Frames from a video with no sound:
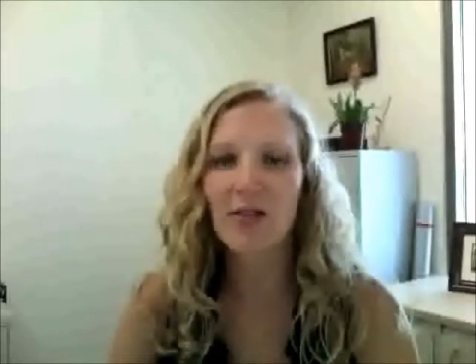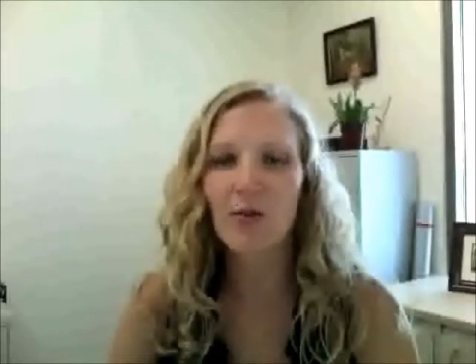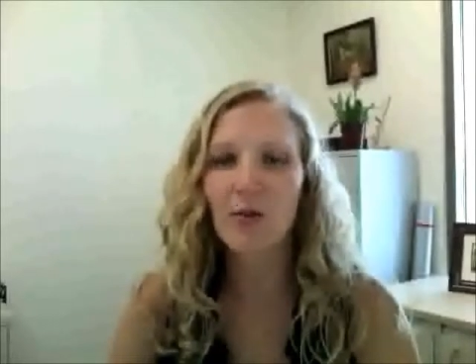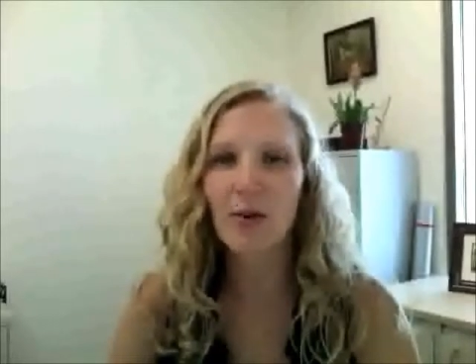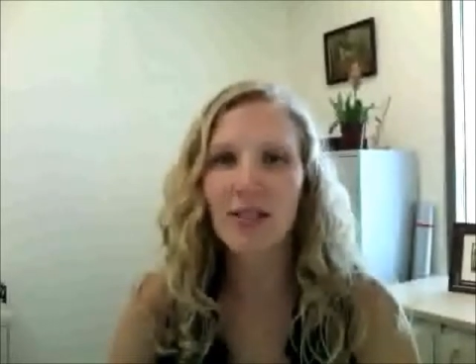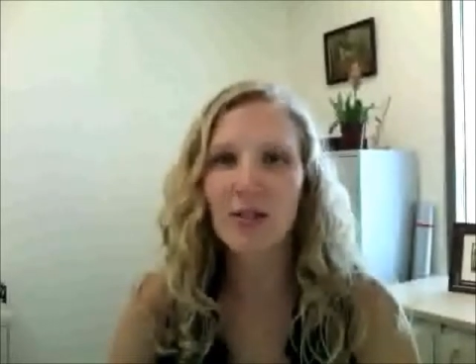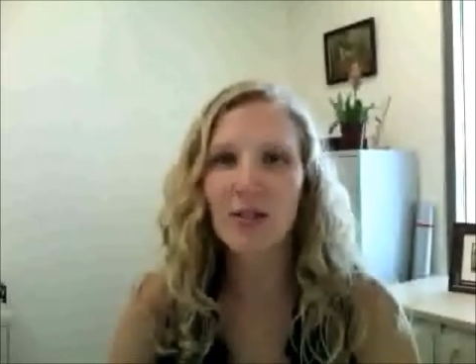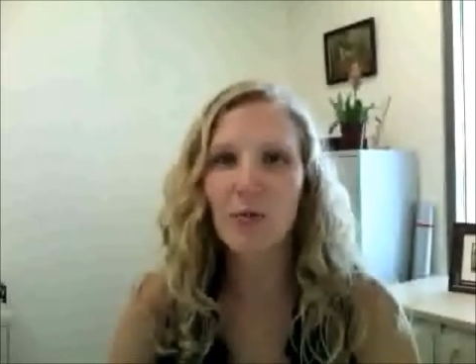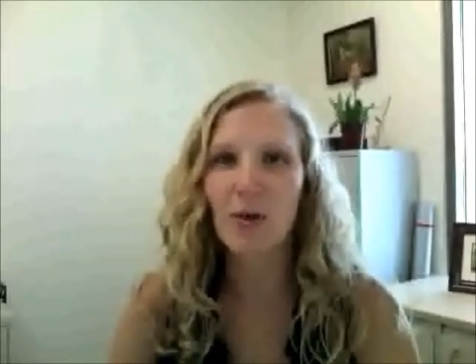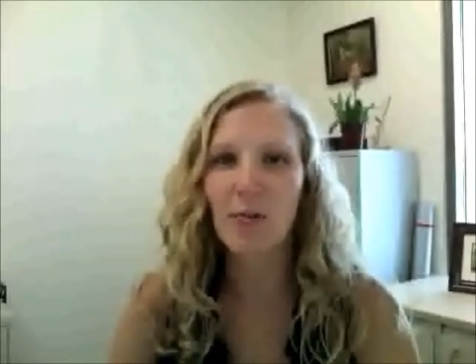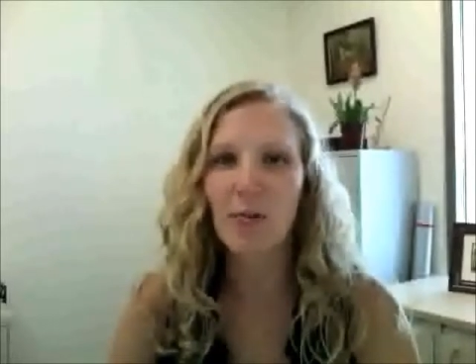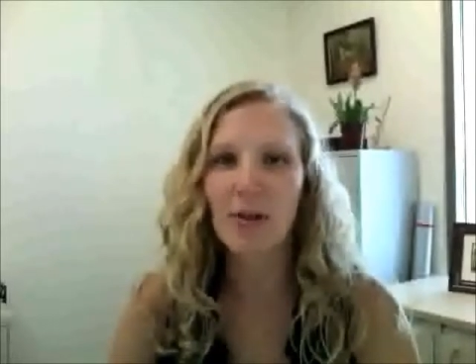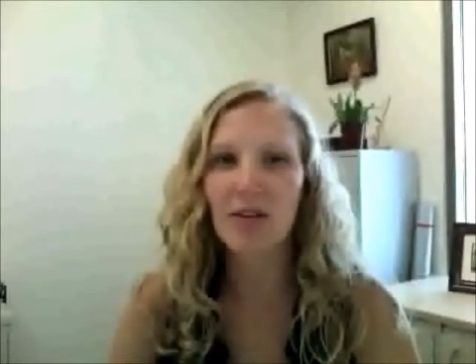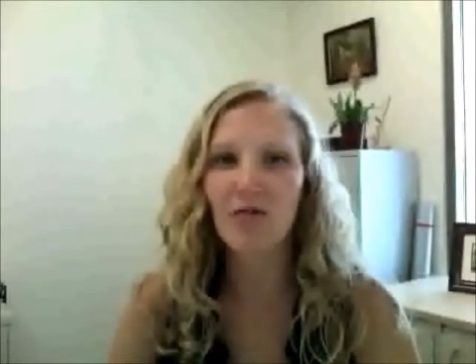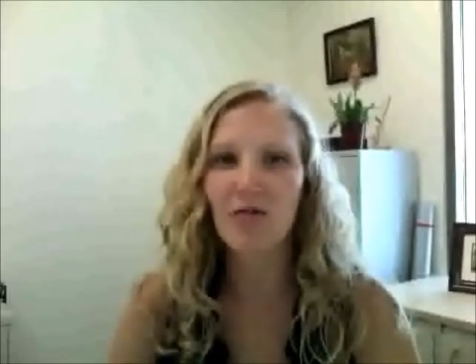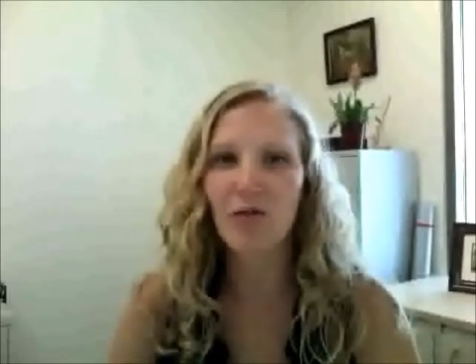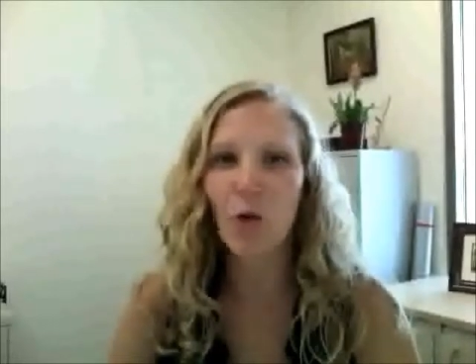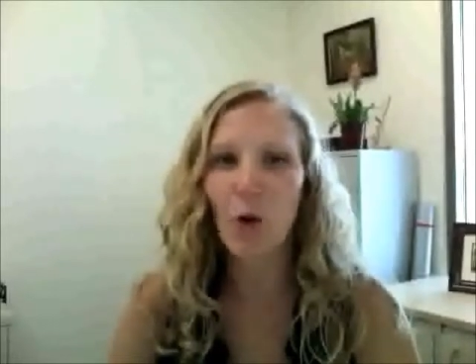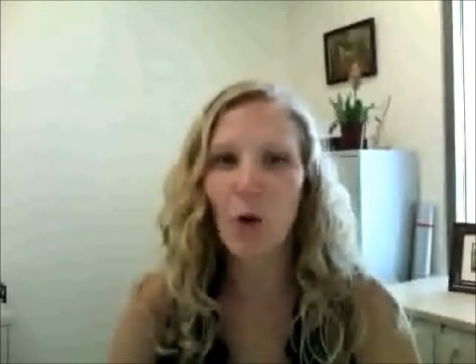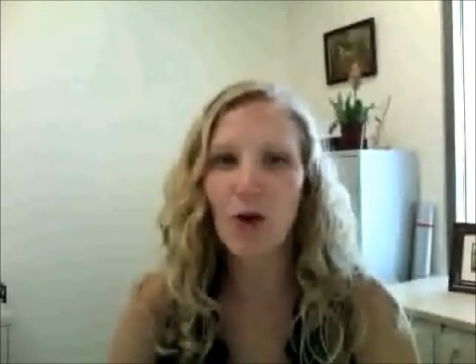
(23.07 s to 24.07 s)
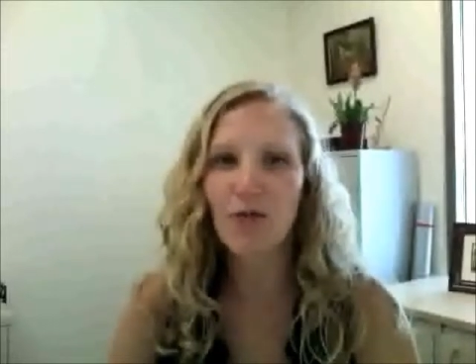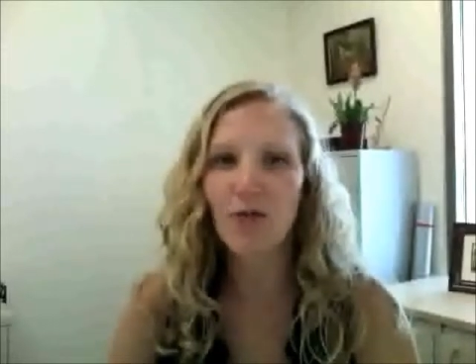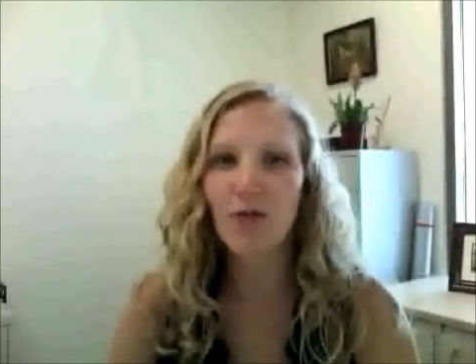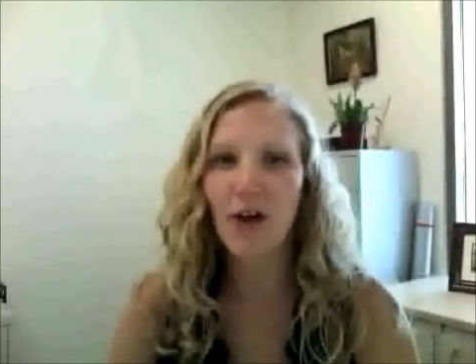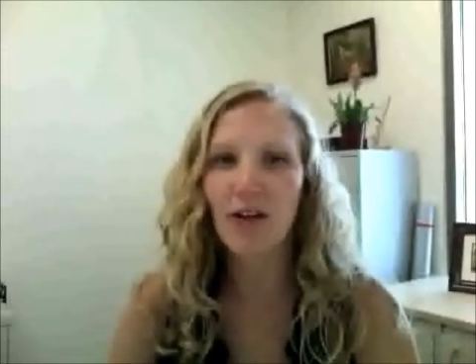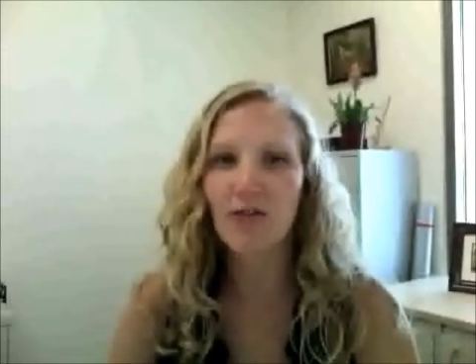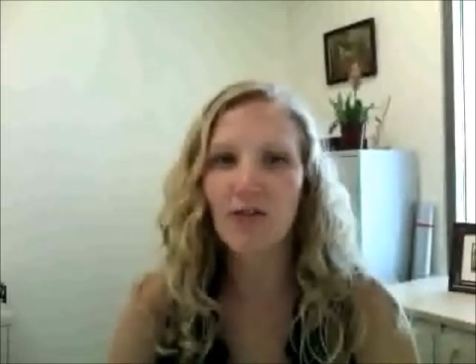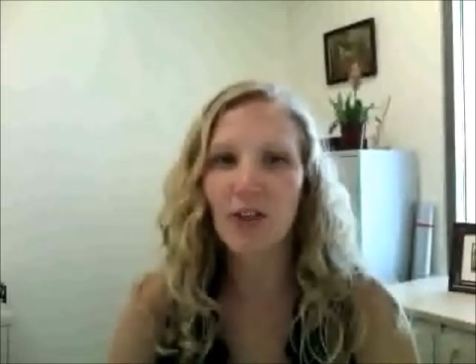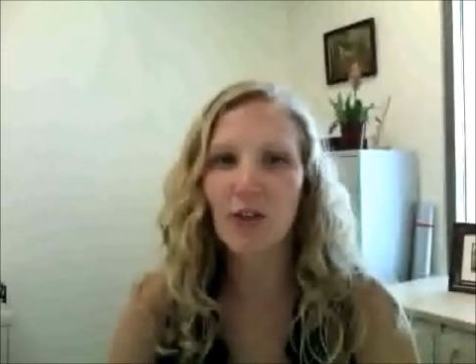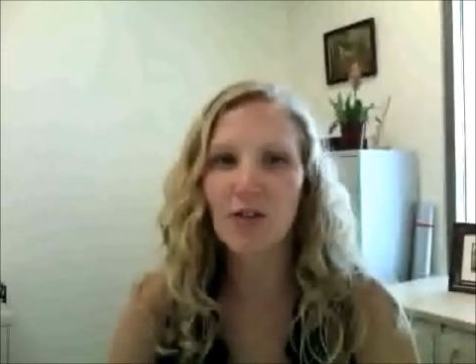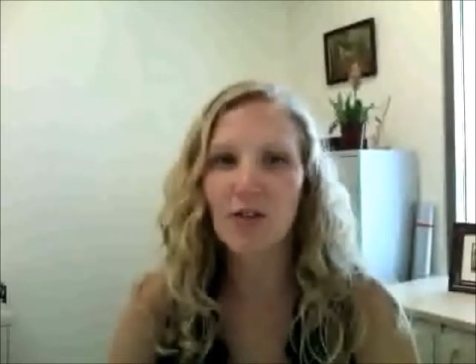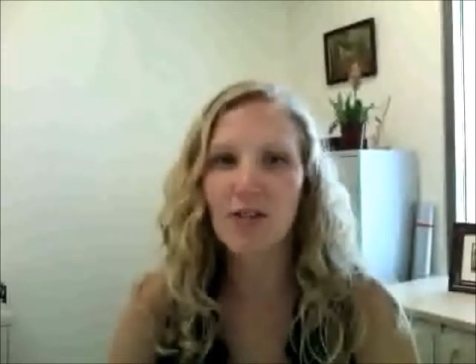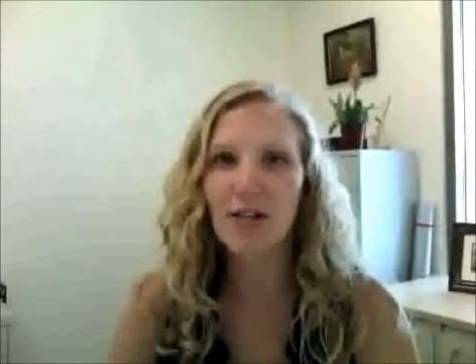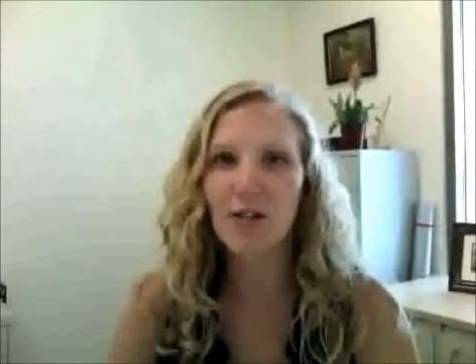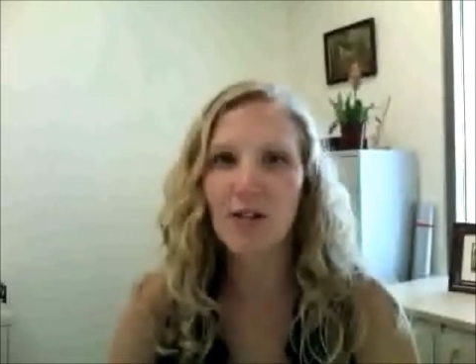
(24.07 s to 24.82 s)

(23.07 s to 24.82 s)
U S women forty-five years and